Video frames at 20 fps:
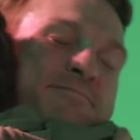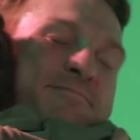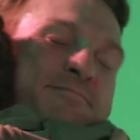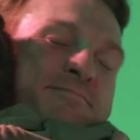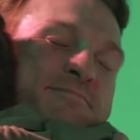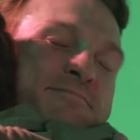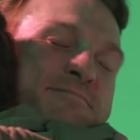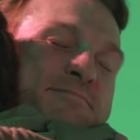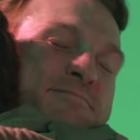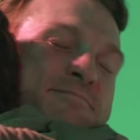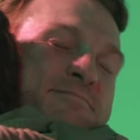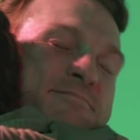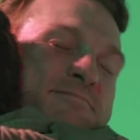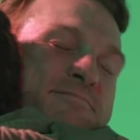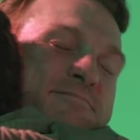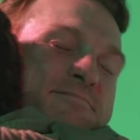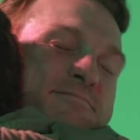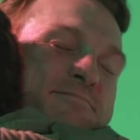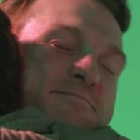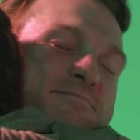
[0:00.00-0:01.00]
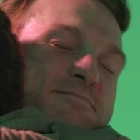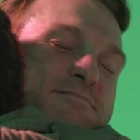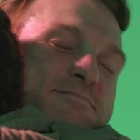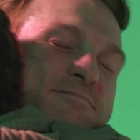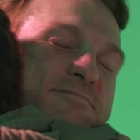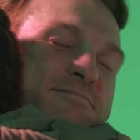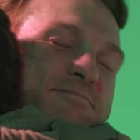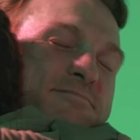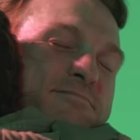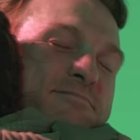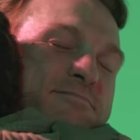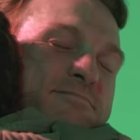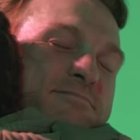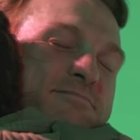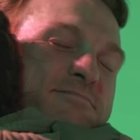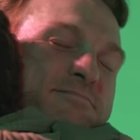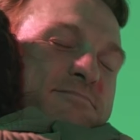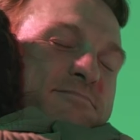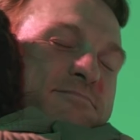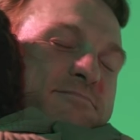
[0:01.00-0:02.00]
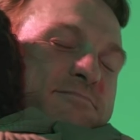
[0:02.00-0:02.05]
No one is speaking in this clip.